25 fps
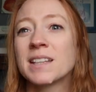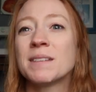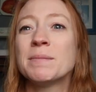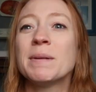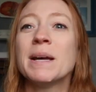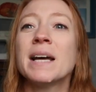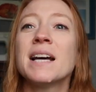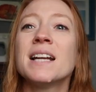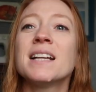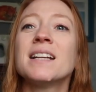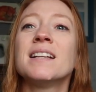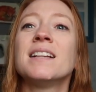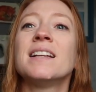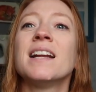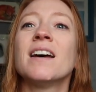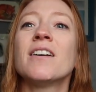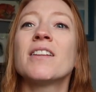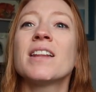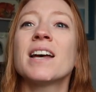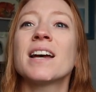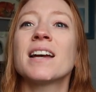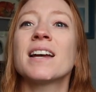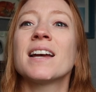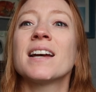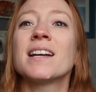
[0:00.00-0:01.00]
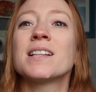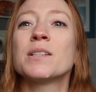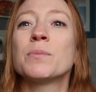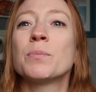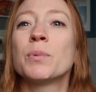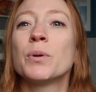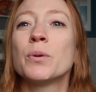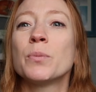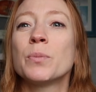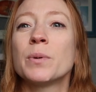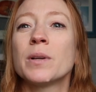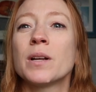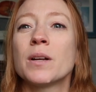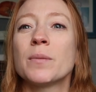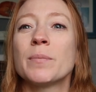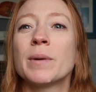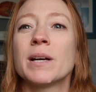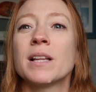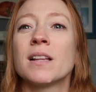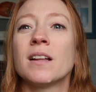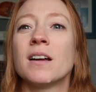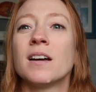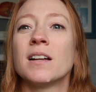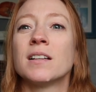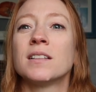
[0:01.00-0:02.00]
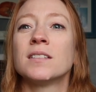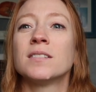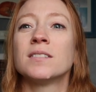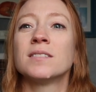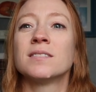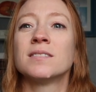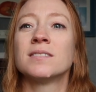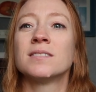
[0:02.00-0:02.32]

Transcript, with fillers: man, now that cat's pooping on my lawn.